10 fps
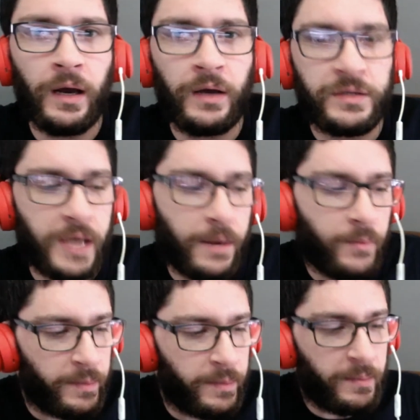Sam
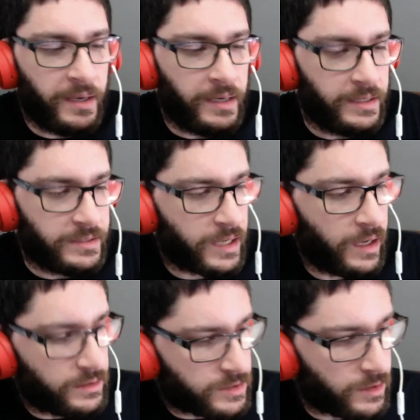Raimi made his
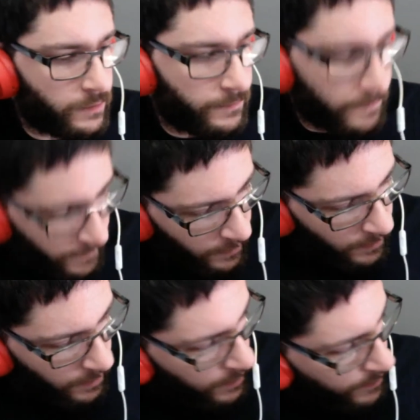cut. So
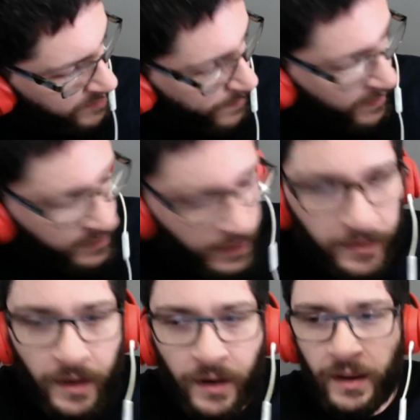expect that
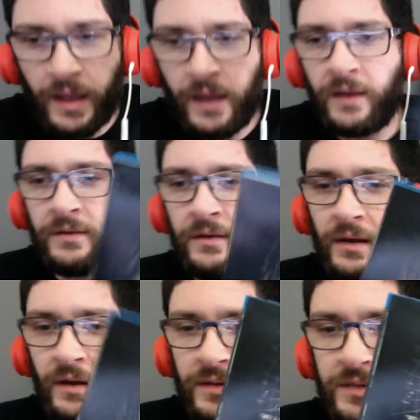there, and
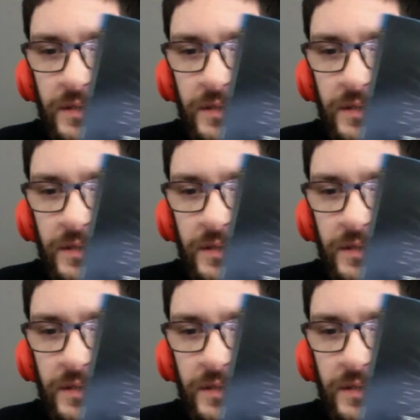this is